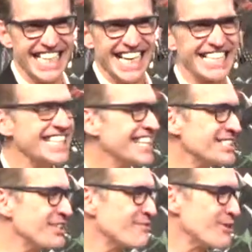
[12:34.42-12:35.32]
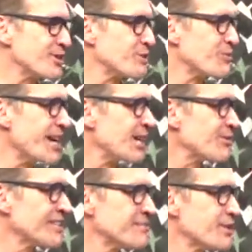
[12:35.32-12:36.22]
I think that's the first
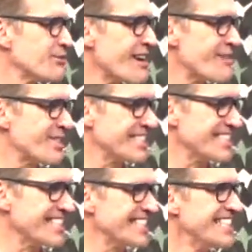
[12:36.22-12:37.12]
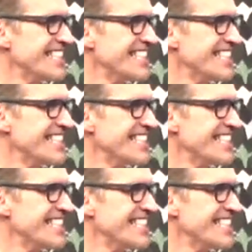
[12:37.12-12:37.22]
prerequisite.